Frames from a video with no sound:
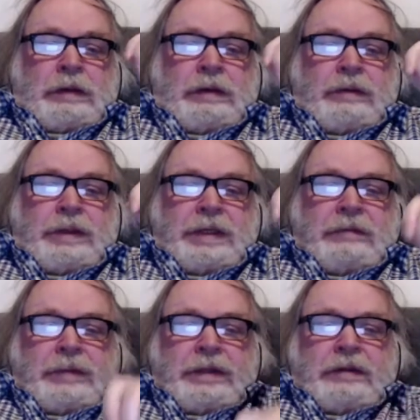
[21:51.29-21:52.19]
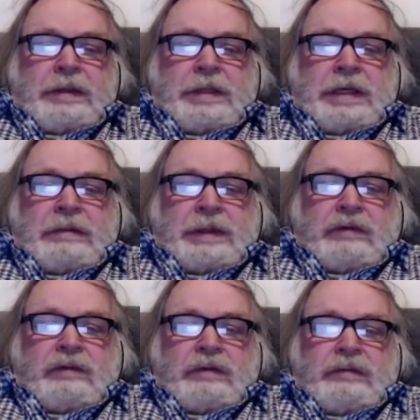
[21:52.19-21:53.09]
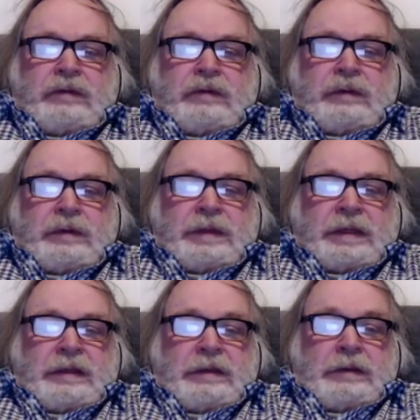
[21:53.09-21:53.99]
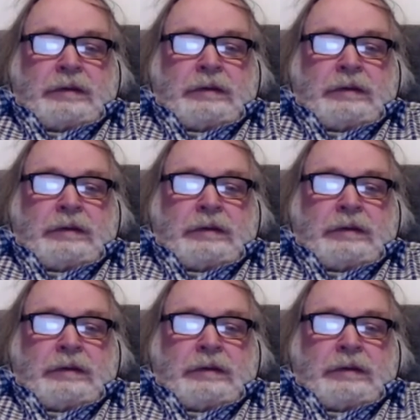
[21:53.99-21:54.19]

in the 17th chapter of the Book of the Dead,